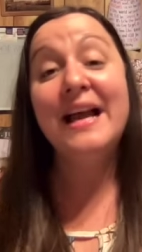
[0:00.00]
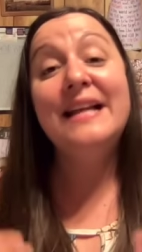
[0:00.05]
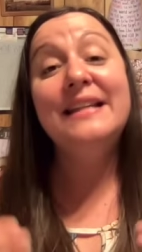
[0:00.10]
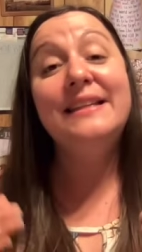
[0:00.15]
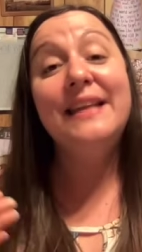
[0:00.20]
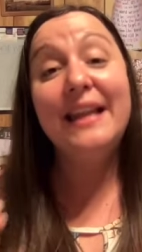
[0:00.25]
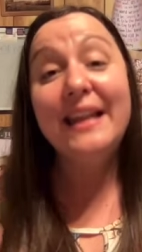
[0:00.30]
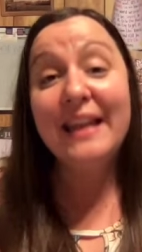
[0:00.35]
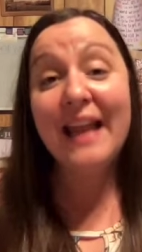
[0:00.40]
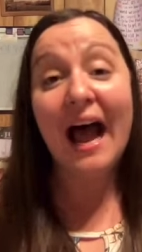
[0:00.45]

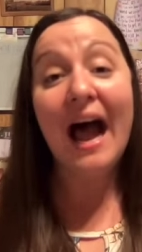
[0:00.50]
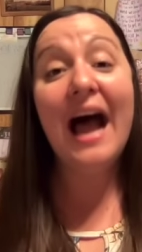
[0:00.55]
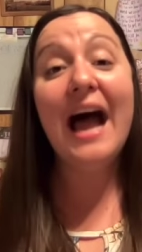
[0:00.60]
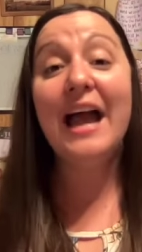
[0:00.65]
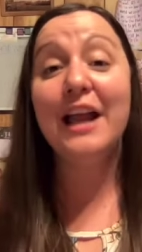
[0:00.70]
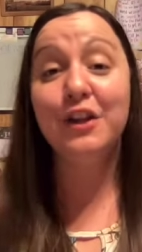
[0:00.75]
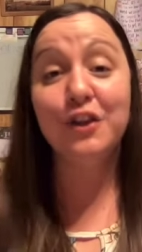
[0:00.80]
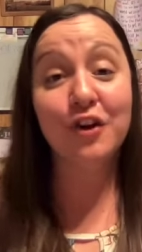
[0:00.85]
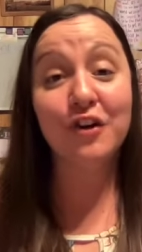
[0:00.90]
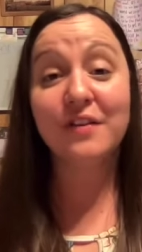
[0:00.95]

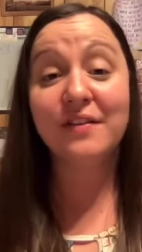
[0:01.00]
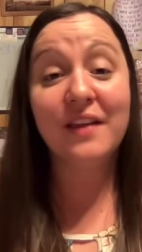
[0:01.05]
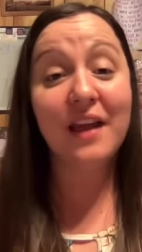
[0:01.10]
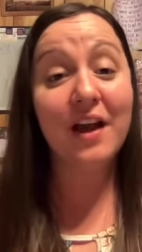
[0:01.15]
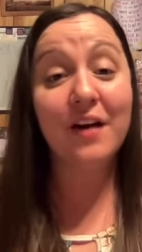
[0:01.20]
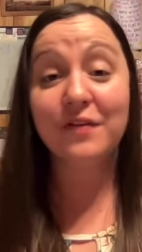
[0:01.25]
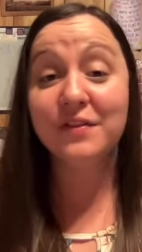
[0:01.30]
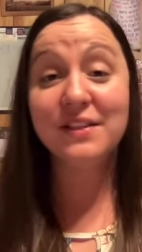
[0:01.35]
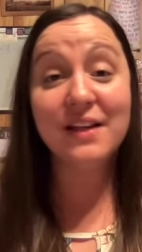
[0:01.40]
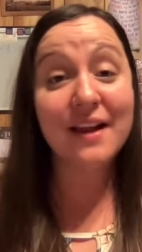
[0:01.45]
Denying
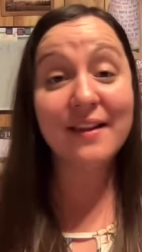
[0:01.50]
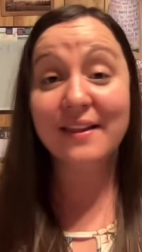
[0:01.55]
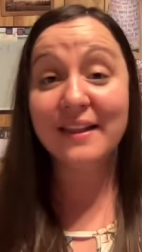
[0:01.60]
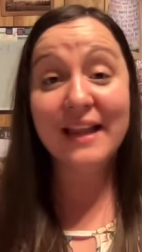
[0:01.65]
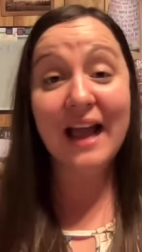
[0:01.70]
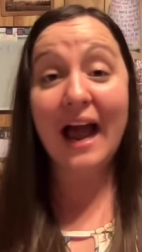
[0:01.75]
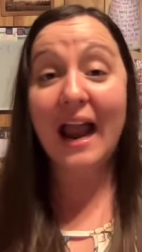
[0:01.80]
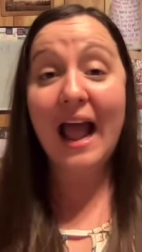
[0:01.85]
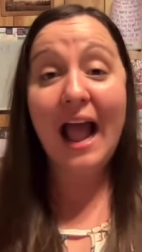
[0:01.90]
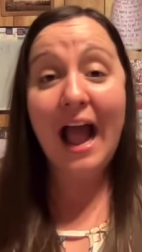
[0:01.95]
yourself does
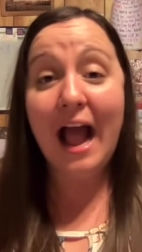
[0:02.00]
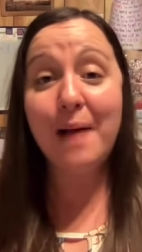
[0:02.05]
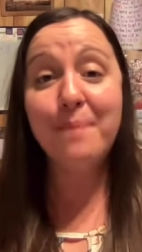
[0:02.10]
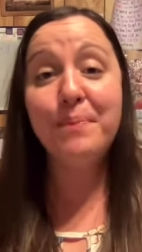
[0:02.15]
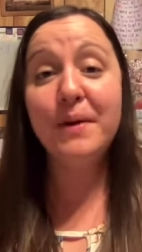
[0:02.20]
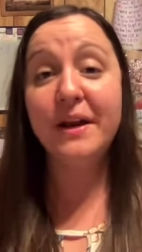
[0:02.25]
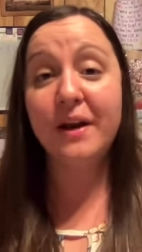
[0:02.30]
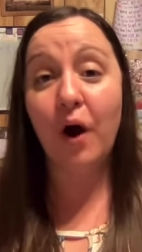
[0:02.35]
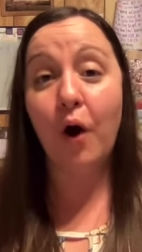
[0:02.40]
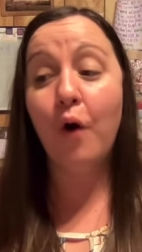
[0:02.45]
not
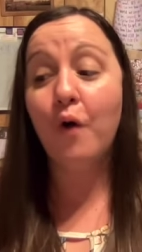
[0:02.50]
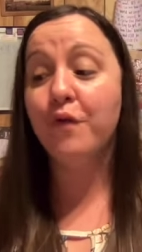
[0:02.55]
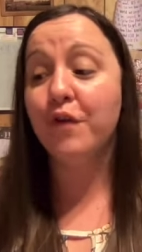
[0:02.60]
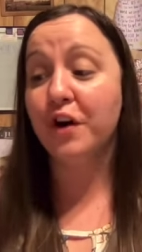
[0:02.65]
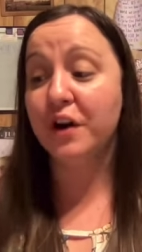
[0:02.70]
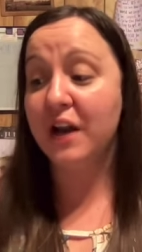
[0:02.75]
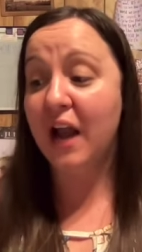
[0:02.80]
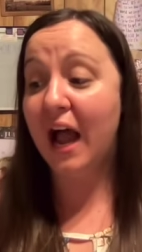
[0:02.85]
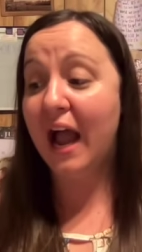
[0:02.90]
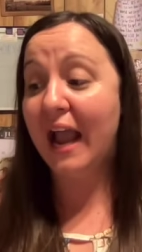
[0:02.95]
happen
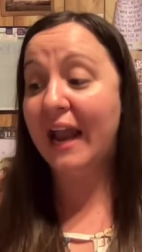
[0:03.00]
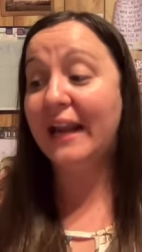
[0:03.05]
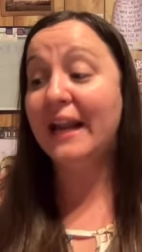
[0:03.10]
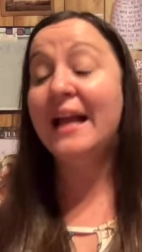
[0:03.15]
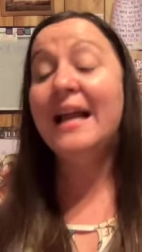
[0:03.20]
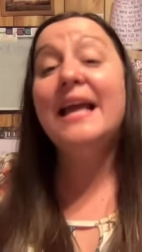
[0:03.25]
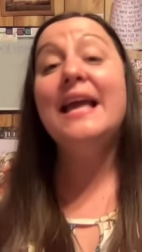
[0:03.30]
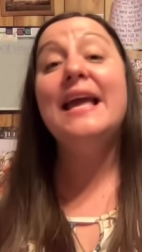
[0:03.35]
overnight.